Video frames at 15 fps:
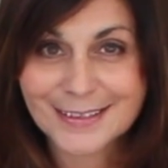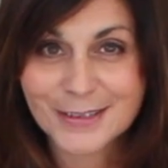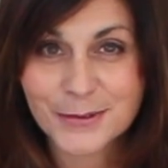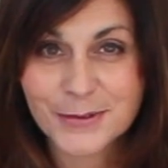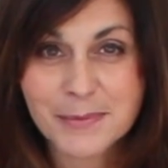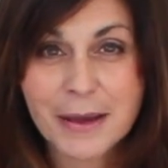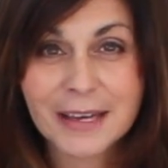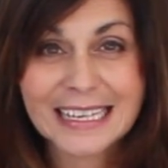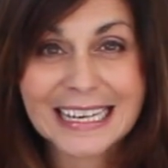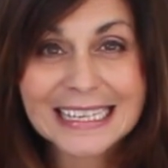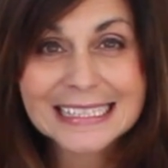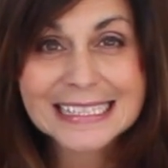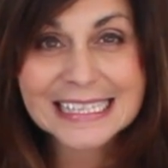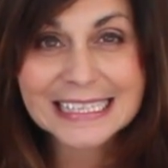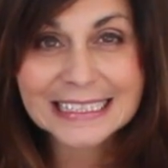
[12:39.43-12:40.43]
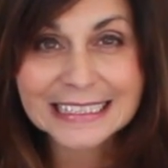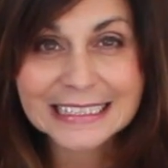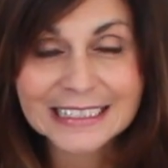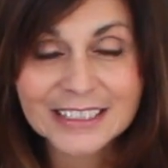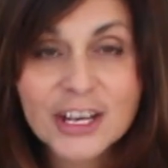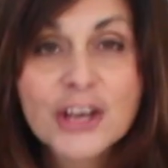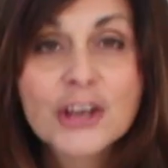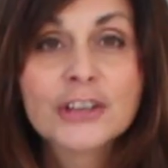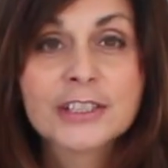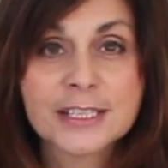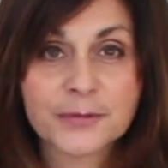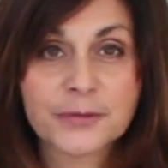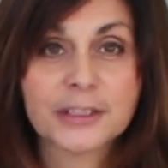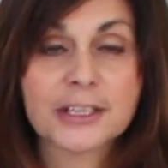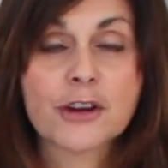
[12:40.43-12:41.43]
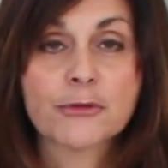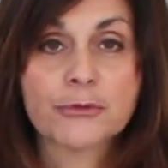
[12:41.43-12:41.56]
There's about 18 different